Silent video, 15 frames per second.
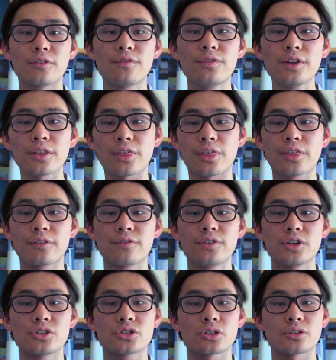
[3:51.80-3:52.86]
fifth
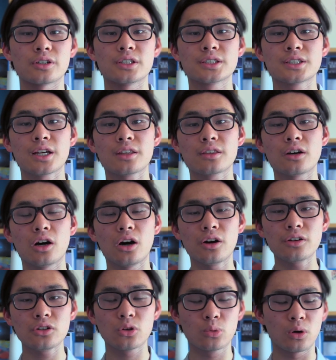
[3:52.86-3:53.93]
feature is that the
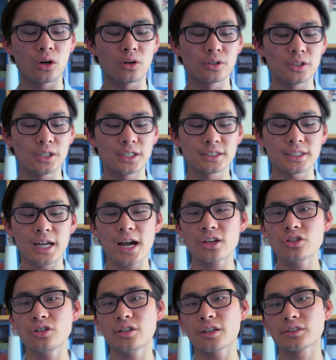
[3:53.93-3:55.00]
audio quality is
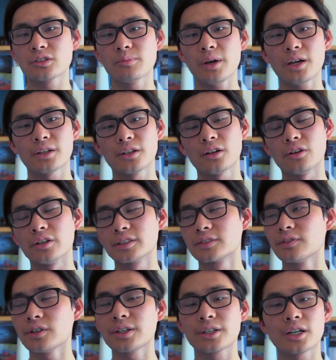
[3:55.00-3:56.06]
actually not so bad at all. It's
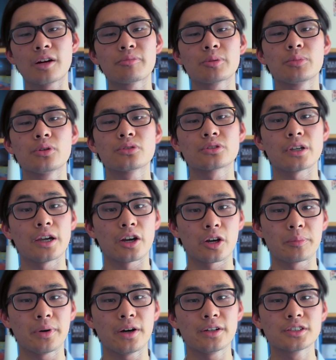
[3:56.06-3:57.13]
very comparable to
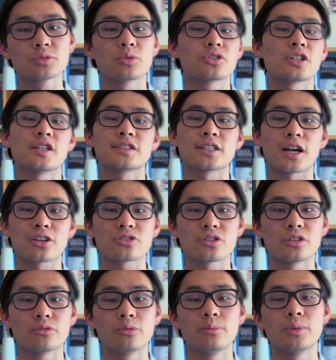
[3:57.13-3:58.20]
AirPods, which has
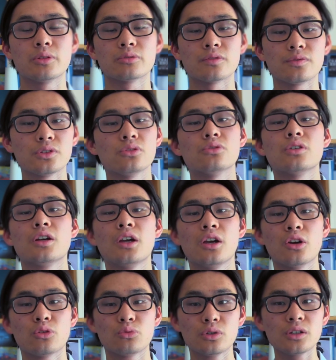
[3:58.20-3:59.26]
actually been reviewed
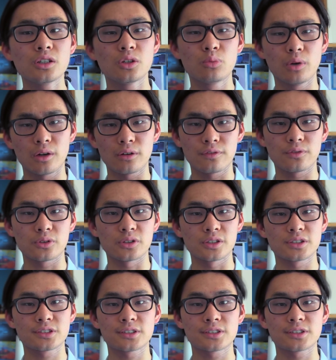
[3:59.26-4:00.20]
really well for its